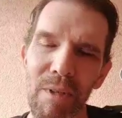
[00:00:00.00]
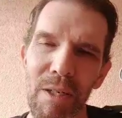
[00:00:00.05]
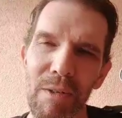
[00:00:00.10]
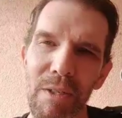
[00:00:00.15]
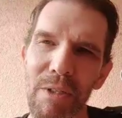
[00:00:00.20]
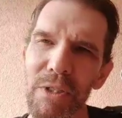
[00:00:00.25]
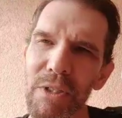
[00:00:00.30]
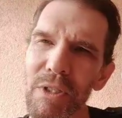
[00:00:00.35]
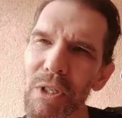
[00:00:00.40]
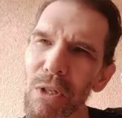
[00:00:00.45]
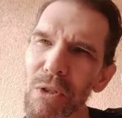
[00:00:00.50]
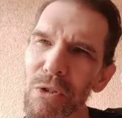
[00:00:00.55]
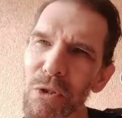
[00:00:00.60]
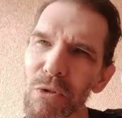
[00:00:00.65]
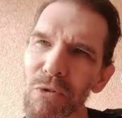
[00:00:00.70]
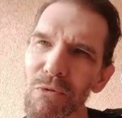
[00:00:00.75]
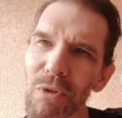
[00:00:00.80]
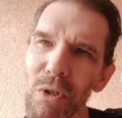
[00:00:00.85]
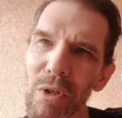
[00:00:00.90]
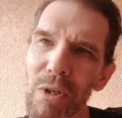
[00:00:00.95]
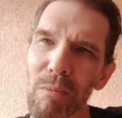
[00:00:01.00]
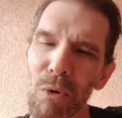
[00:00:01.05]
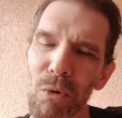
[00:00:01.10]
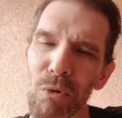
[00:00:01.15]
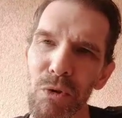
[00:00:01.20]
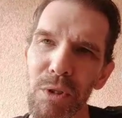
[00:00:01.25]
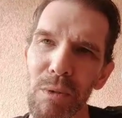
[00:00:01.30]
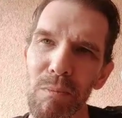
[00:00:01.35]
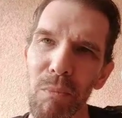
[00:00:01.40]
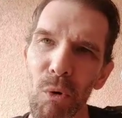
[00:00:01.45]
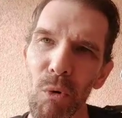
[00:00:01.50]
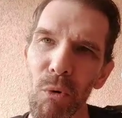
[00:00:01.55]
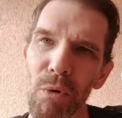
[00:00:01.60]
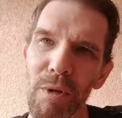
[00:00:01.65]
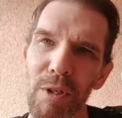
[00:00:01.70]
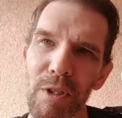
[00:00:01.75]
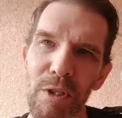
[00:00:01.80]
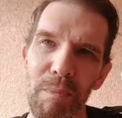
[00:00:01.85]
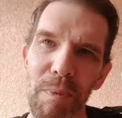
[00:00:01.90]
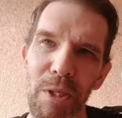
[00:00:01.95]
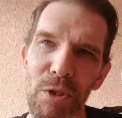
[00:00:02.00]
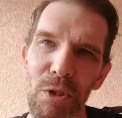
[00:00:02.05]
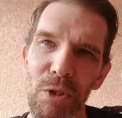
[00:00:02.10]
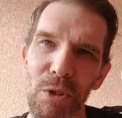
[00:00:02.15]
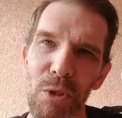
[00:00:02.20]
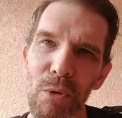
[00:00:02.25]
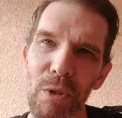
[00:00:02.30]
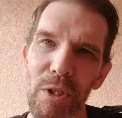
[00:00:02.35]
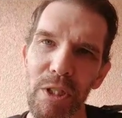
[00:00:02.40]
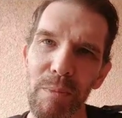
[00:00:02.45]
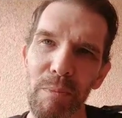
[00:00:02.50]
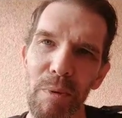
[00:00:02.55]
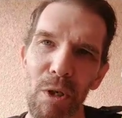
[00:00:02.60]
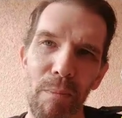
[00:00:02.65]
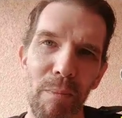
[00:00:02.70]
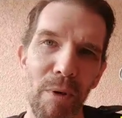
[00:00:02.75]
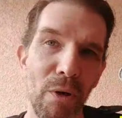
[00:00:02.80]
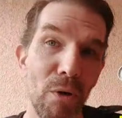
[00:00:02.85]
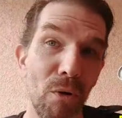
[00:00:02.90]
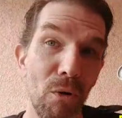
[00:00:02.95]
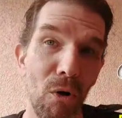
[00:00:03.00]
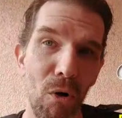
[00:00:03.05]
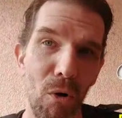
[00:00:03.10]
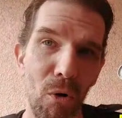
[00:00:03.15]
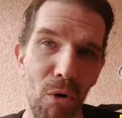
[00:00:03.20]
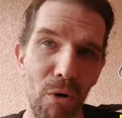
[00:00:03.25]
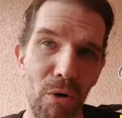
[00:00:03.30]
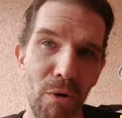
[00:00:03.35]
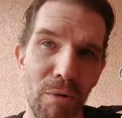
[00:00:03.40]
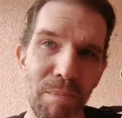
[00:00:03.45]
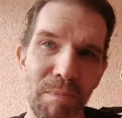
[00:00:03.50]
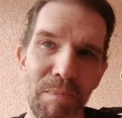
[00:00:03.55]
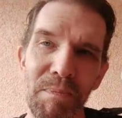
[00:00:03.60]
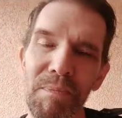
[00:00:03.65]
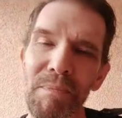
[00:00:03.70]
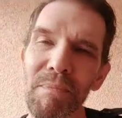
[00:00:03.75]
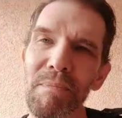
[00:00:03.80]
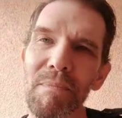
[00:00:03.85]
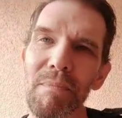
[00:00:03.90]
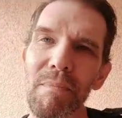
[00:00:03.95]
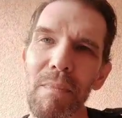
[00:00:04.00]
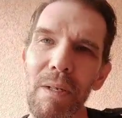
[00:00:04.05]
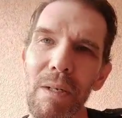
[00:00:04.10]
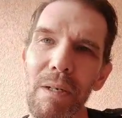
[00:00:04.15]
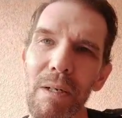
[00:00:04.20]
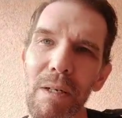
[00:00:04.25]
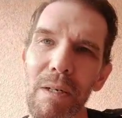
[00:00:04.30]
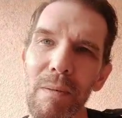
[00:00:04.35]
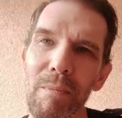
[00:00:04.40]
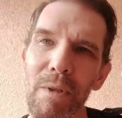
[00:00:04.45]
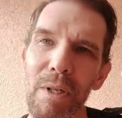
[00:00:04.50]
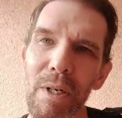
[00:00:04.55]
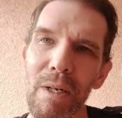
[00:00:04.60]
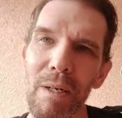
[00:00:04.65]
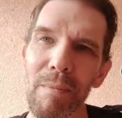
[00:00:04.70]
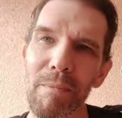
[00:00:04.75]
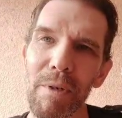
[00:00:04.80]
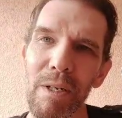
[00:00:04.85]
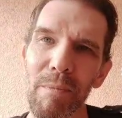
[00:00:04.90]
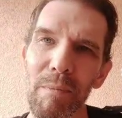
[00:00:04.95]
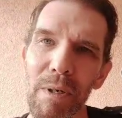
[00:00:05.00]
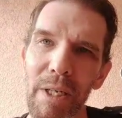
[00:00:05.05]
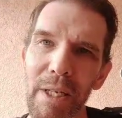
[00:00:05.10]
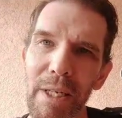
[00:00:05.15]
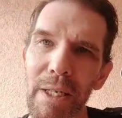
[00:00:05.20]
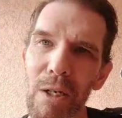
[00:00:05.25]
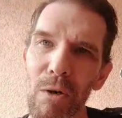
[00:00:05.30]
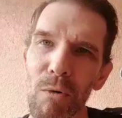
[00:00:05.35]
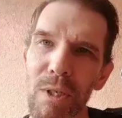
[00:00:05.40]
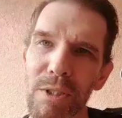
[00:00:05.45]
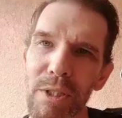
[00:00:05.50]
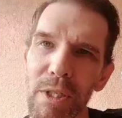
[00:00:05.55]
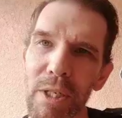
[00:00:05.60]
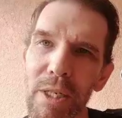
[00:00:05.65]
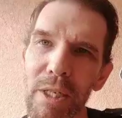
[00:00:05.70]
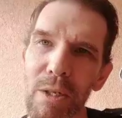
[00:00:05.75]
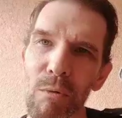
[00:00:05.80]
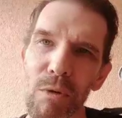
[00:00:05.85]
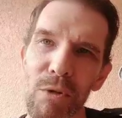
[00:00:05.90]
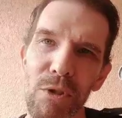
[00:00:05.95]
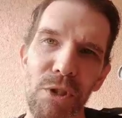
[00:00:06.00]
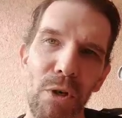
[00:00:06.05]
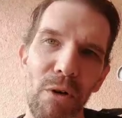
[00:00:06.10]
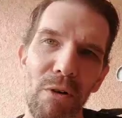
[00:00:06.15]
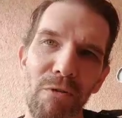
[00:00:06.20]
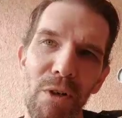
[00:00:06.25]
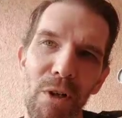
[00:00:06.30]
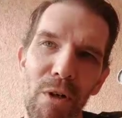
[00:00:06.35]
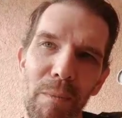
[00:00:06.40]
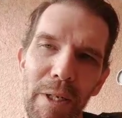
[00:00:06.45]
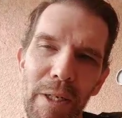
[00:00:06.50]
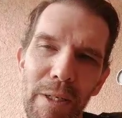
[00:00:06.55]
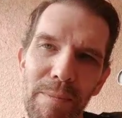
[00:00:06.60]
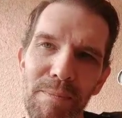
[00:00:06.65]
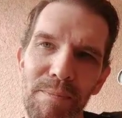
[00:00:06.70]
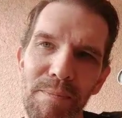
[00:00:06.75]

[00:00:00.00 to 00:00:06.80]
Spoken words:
This is also very most important, especially to experimental horror that I'm deeply interested in and will start filming.